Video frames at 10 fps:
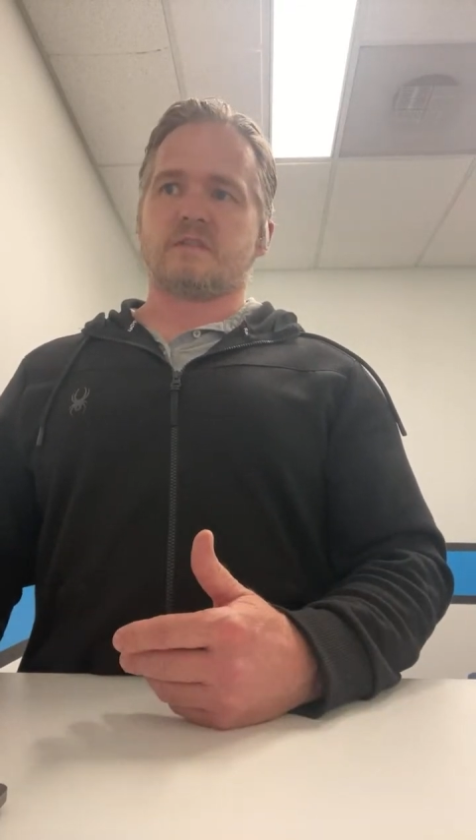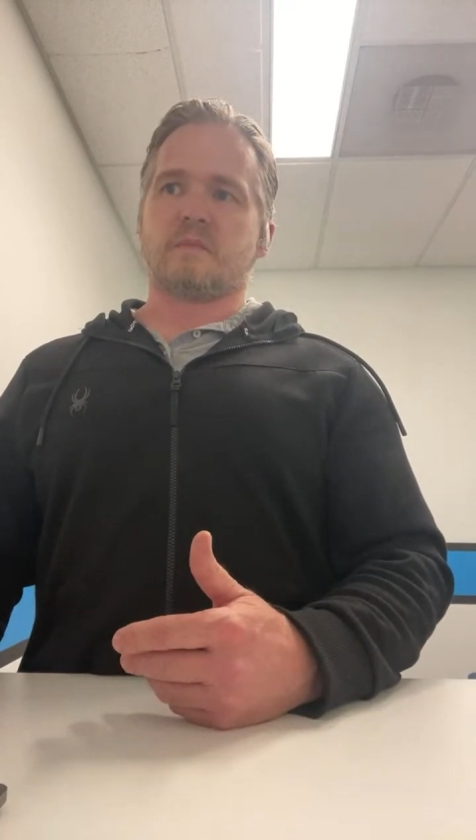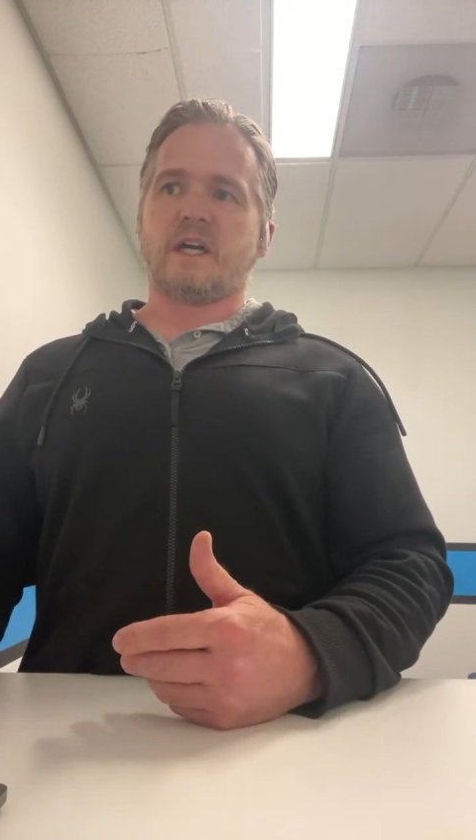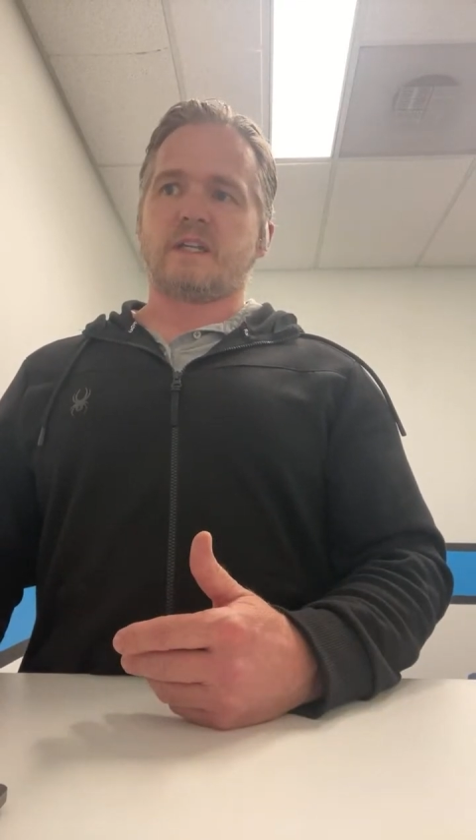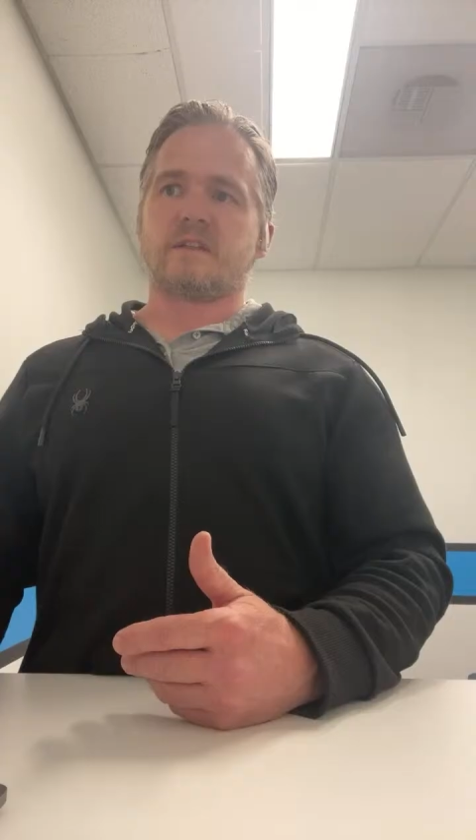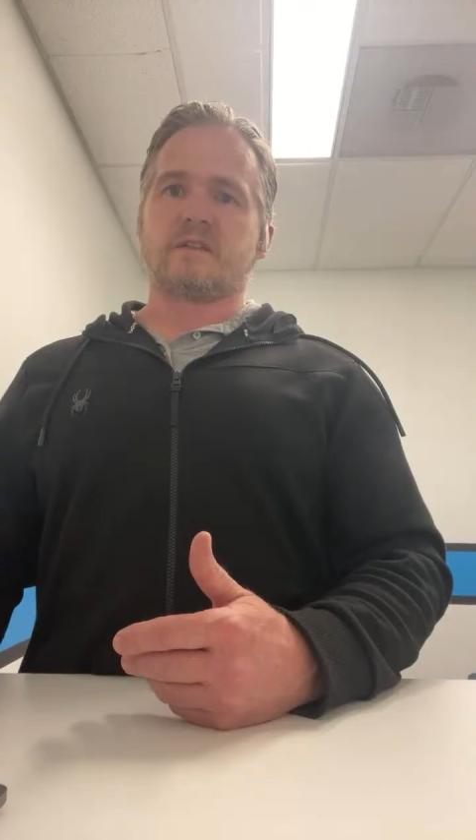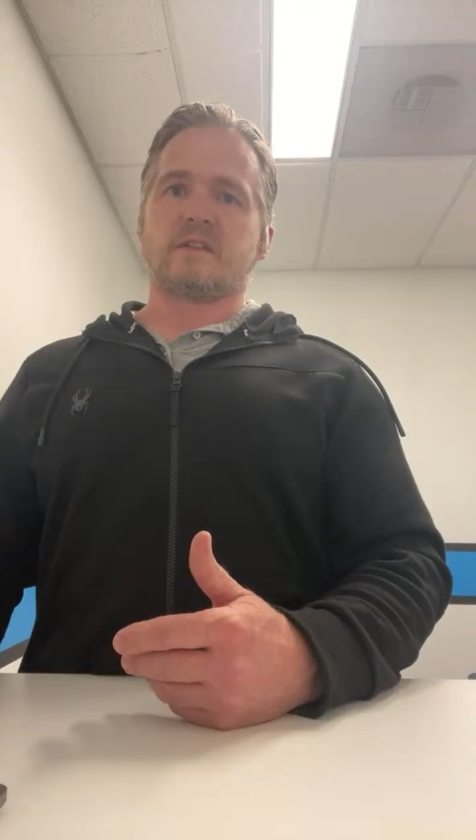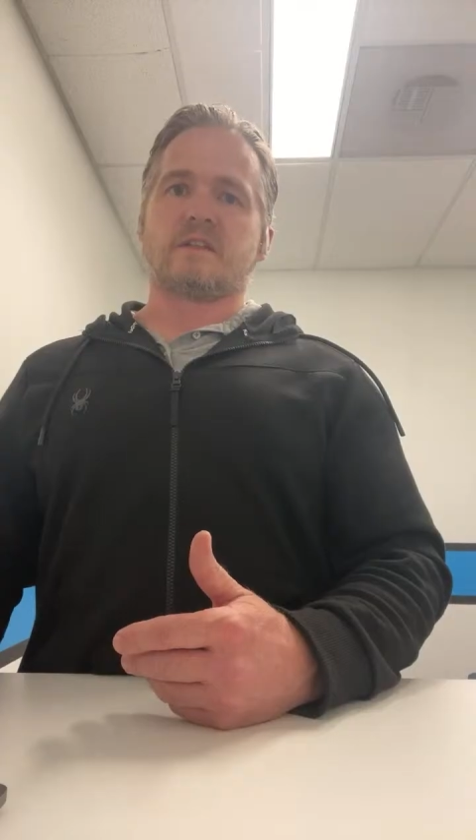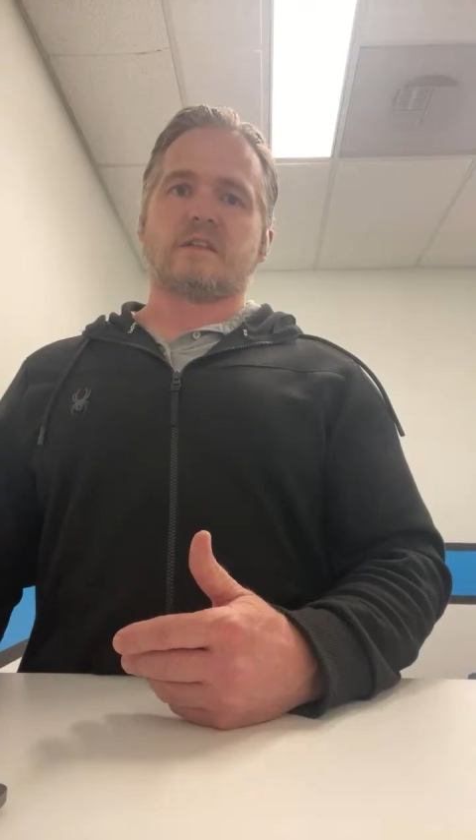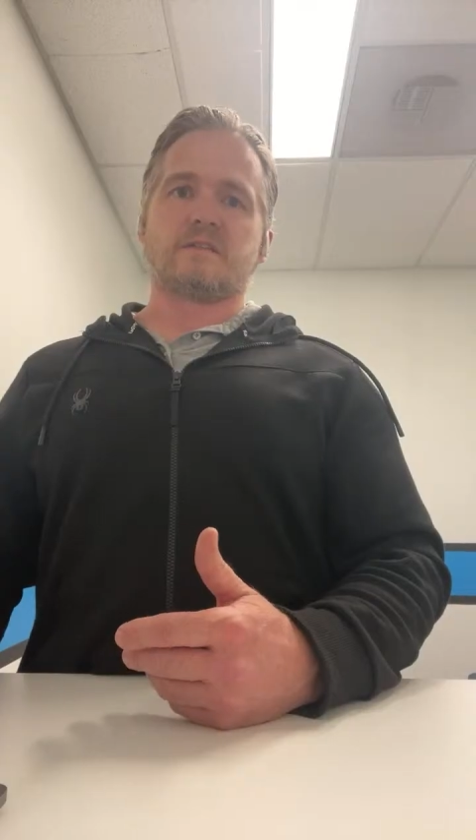in mind
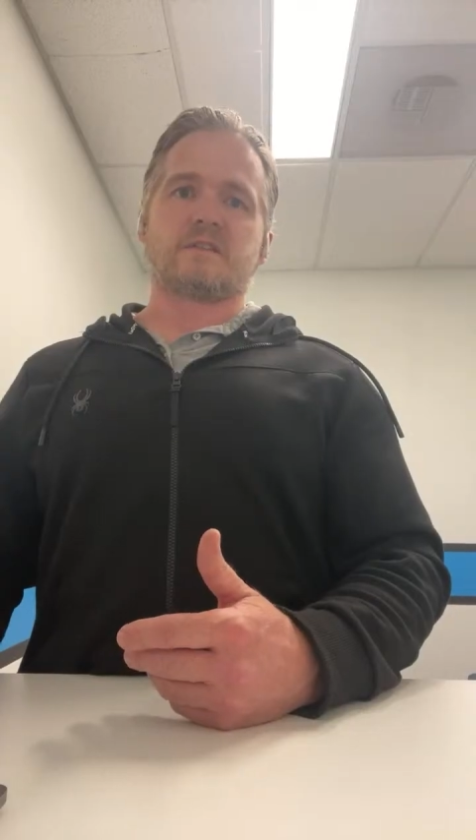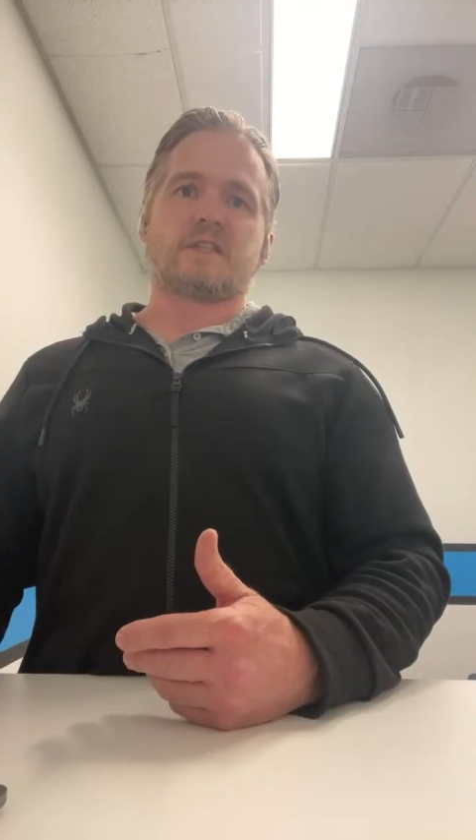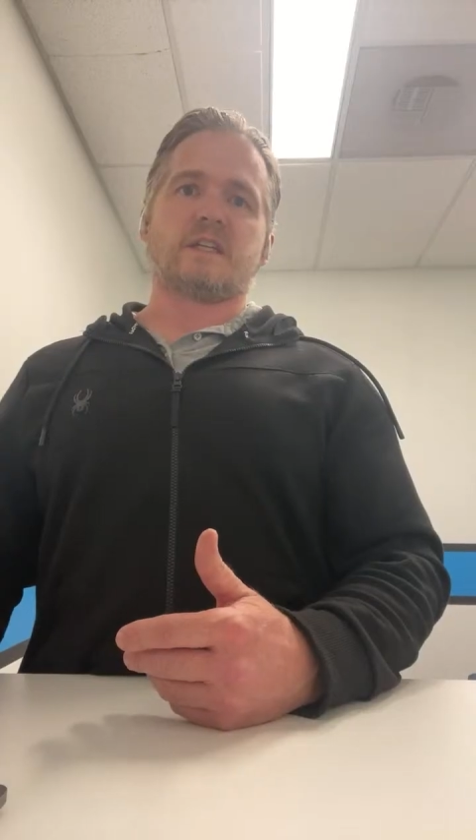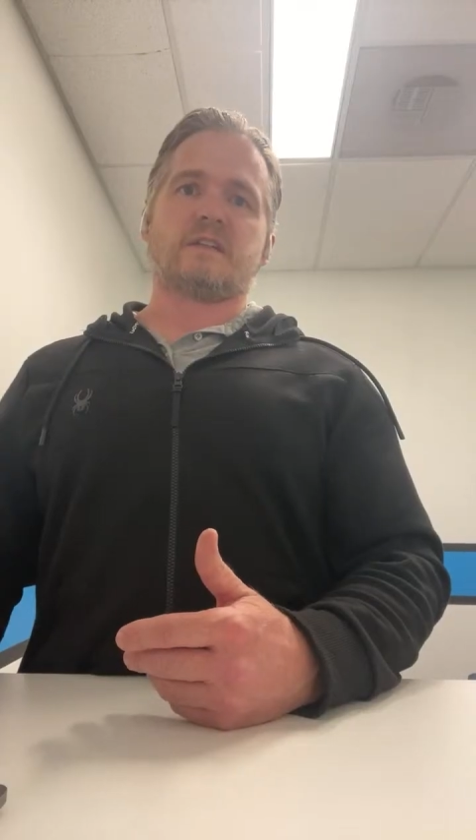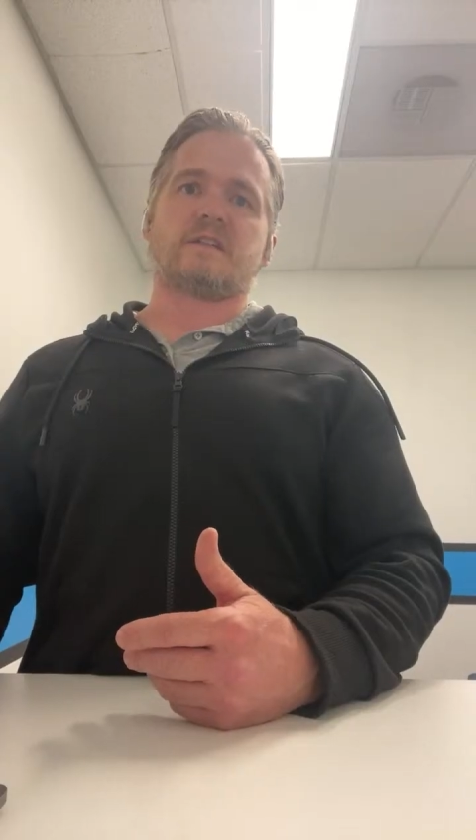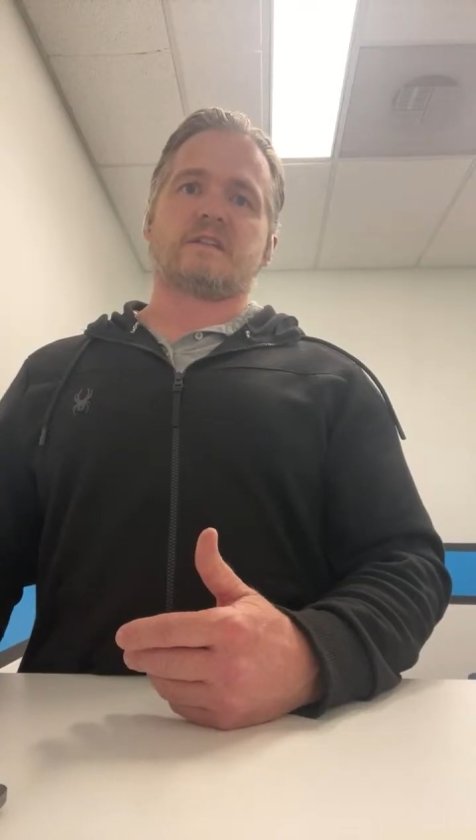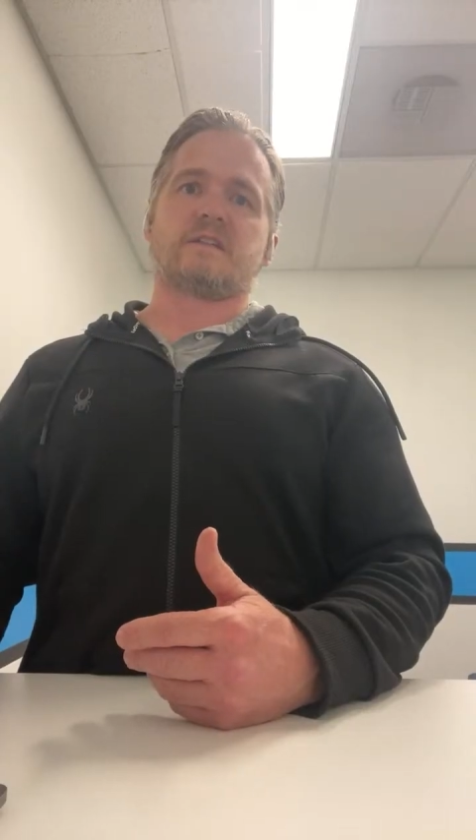and understand,